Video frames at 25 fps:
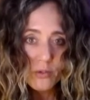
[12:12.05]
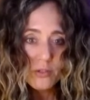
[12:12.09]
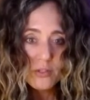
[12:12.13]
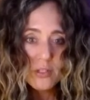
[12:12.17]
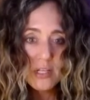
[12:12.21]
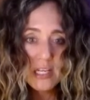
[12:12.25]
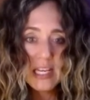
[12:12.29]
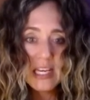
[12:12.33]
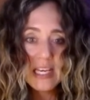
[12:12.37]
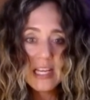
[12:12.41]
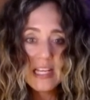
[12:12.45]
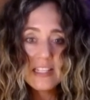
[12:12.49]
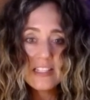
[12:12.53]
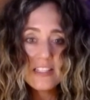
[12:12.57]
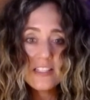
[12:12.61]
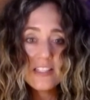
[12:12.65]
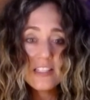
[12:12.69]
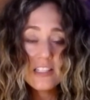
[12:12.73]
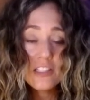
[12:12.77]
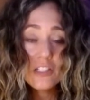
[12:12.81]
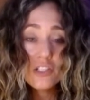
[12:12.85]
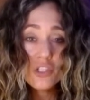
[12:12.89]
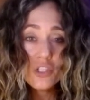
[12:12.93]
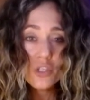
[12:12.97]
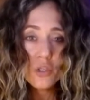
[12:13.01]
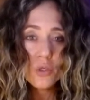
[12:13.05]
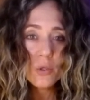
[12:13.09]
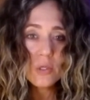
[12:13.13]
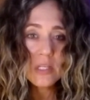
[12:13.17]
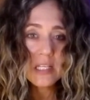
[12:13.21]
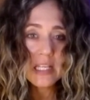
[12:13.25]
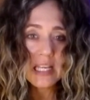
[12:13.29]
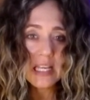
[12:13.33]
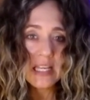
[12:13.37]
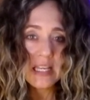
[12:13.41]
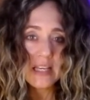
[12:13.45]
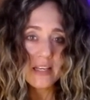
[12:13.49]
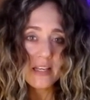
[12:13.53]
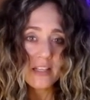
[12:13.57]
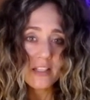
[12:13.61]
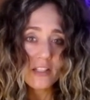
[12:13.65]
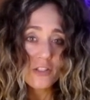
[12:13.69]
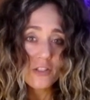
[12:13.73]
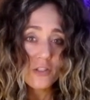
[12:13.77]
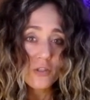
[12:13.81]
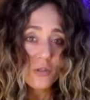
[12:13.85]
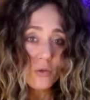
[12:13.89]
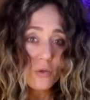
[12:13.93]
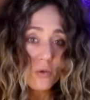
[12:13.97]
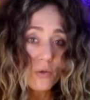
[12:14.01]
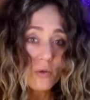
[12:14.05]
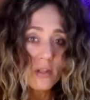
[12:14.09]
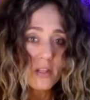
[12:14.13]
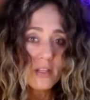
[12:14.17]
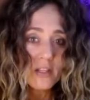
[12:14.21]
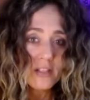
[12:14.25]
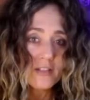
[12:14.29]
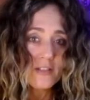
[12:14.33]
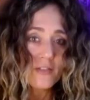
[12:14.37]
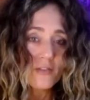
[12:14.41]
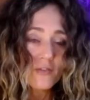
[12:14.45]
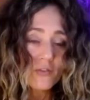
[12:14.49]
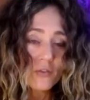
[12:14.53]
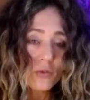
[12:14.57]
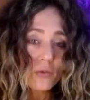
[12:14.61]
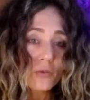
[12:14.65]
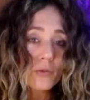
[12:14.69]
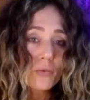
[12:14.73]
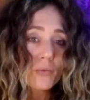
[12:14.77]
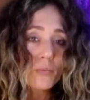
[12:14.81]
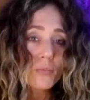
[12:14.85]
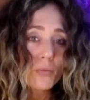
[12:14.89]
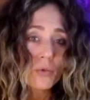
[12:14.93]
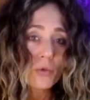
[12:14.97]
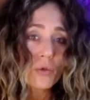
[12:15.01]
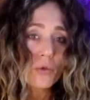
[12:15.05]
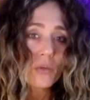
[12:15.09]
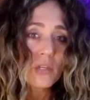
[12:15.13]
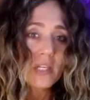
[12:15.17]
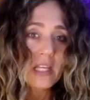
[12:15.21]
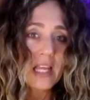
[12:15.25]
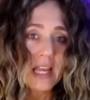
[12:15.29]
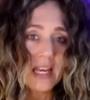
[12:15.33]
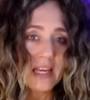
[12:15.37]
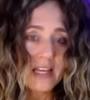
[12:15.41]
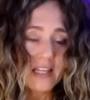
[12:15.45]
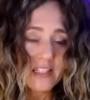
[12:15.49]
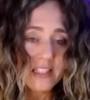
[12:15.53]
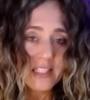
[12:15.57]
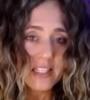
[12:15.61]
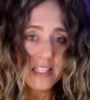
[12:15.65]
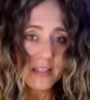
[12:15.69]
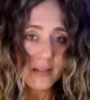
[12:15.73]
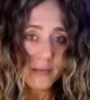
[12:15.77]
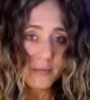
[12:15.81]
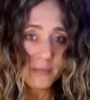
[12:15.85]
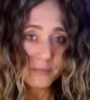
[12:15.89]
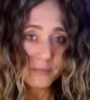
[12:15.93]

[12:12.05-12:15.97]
So let us tune in to this full moon energy.